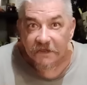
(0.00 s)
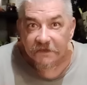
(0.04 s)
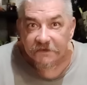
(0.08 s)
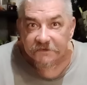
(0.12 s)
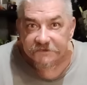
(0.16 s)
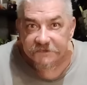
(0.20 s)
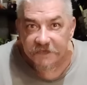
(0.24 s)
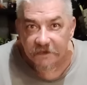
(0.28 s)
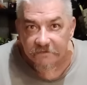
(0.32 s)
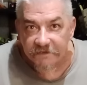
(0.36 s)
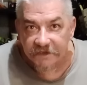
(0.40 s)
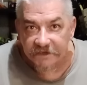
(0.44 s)

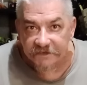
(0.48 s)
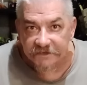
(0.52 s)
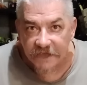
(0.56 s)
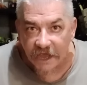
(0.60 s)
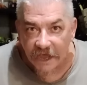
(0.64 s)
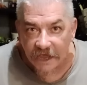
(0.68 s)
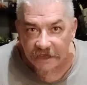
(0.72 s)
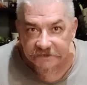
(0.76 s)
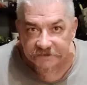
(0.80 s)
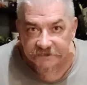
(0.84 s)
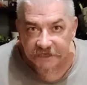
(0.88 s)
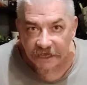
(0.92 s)
Some of this
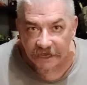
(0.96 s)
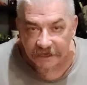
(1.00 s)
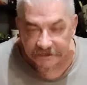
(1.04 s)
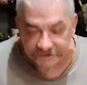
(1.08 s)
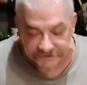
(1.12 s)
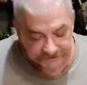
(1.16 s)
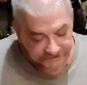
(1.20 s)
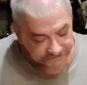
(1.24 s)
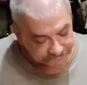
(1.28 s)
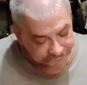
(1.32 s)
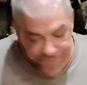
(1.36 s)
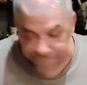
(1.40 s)
hot
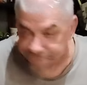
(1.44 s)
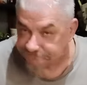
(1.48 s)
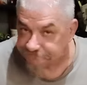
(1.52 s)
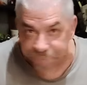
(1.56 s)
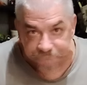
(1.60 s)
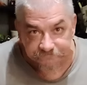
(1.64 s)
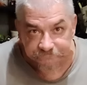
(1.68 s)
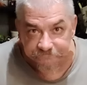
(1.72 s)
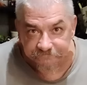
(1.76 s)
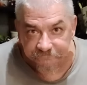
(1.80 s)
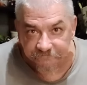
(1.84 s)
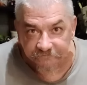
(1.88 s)
sauce.
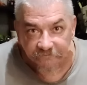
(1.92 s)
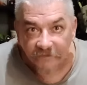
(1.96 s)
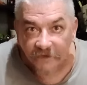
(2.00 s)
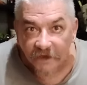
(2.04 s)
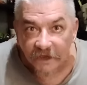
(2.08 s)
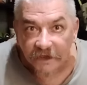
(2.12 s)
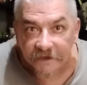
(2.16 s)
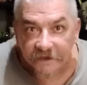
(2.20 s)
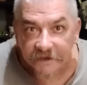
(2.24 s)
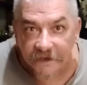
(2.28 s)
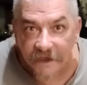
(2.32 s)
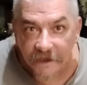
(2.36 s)

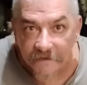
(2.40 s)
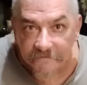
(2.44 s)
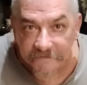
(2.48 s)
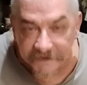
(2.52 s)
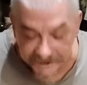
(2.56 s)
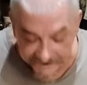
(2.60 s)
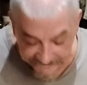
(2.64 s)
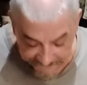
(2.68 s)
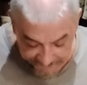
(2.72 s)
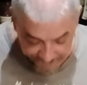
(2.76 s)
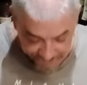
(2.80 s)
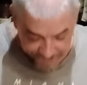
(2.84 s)

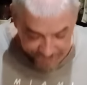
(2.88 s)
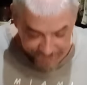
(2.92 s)
Yummy.